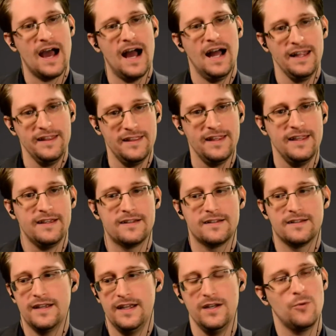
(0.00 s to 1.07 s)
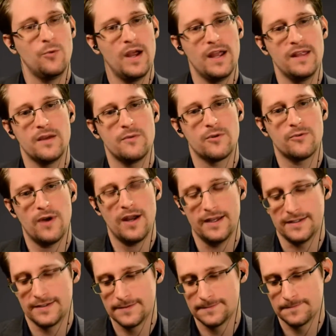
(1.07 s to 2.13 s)
And I think in a way they were
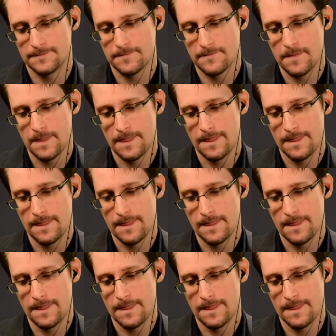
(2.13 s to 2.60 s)
right.